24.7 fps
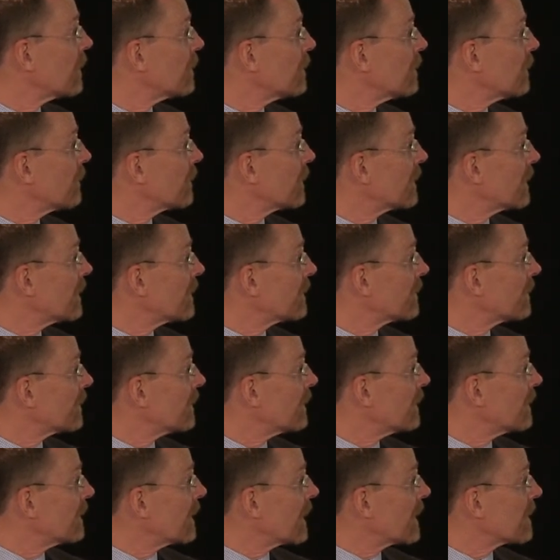you've got to get the
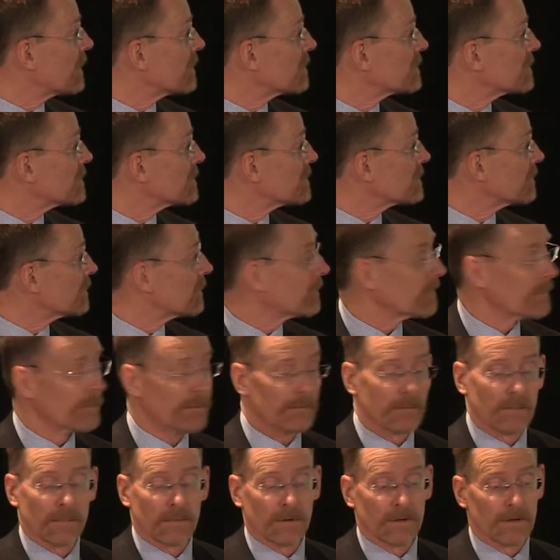heat out of the system.
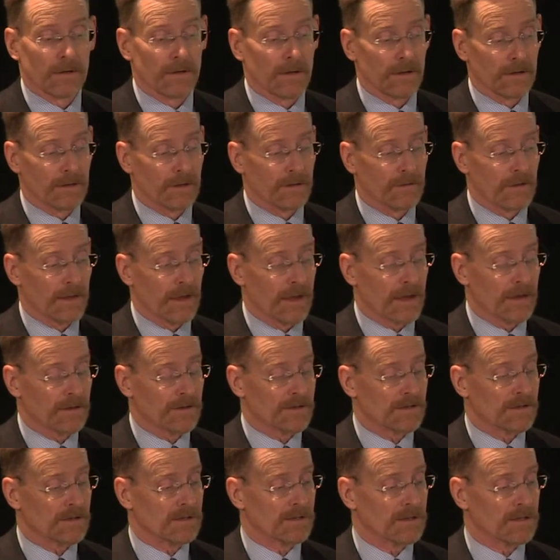And the air
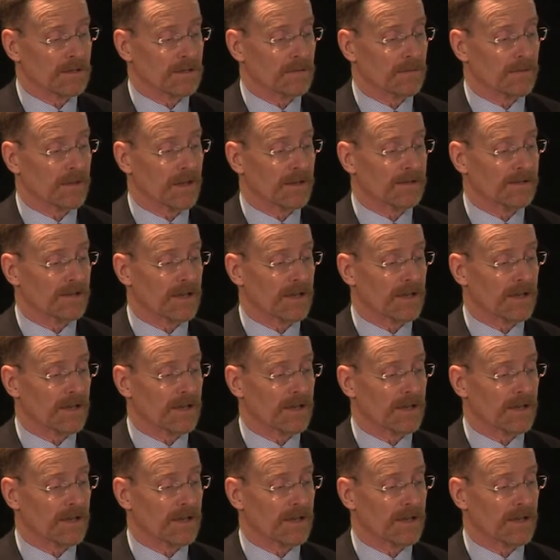conditioning system does